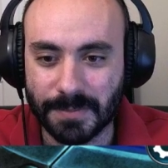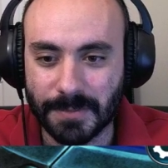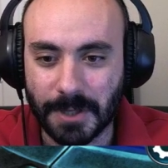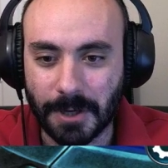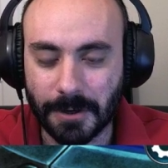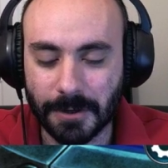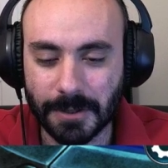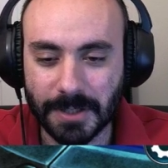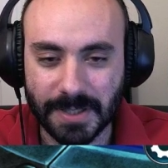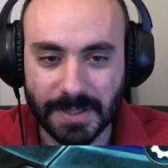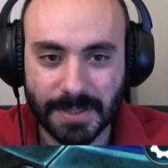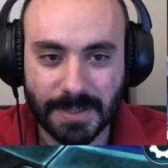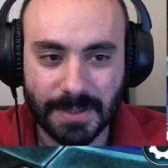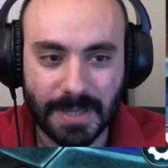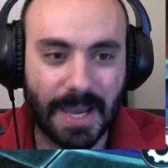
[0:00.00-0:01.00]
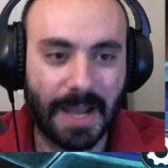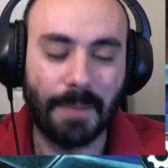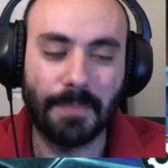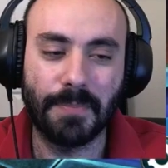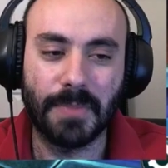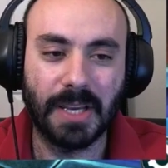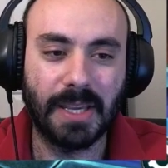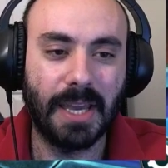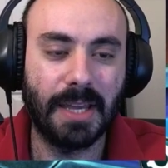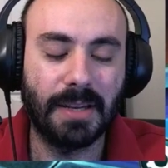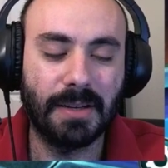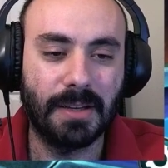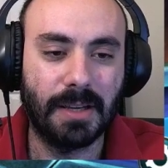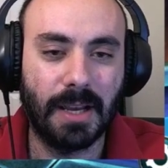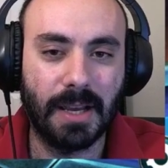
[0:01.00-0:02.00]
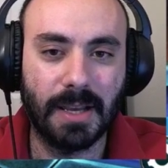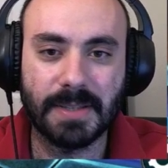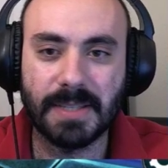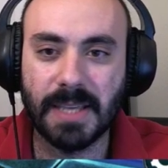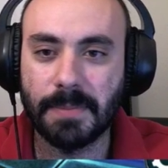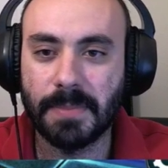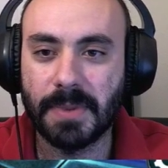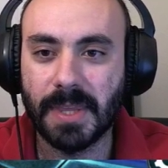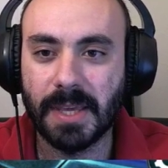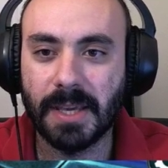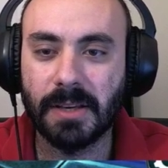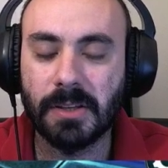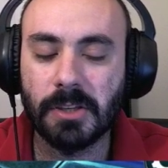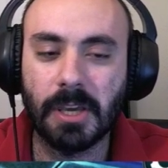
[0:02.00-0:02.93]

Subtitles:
Argus, yeah. Again, same thing.